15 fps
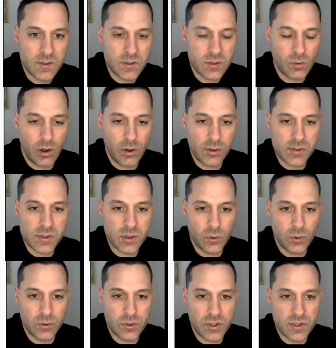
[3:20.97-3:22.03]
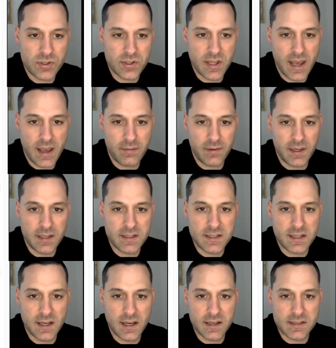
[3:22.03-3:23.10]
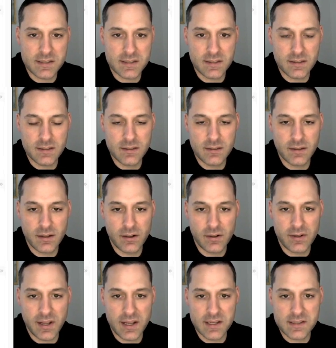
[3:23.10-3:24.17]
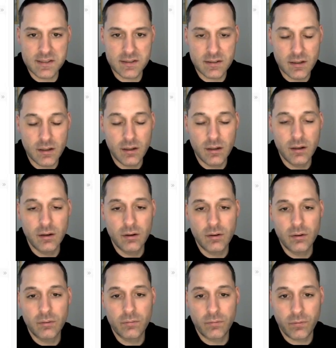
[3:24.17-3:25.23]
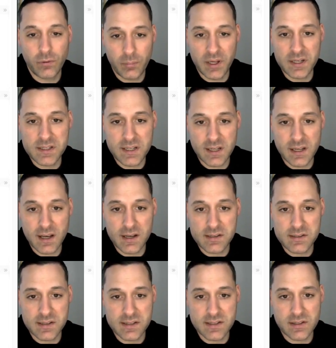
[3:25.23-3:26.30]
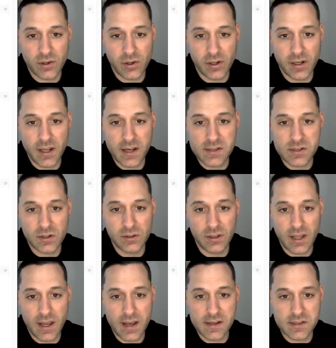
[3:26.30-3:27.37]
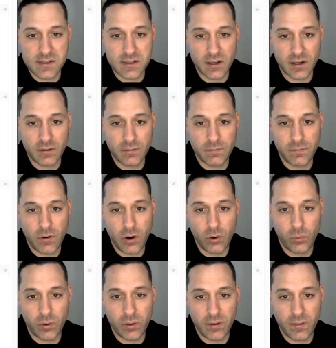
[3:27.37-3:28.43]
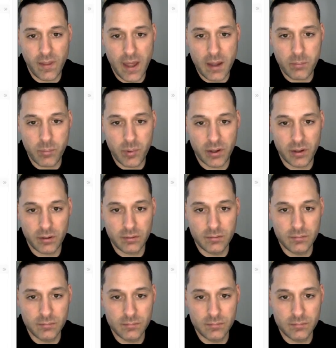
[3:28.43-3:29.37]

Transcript: So all soldiers that have ETS, their days from ETS is 30 days or less is going to fall within that bin.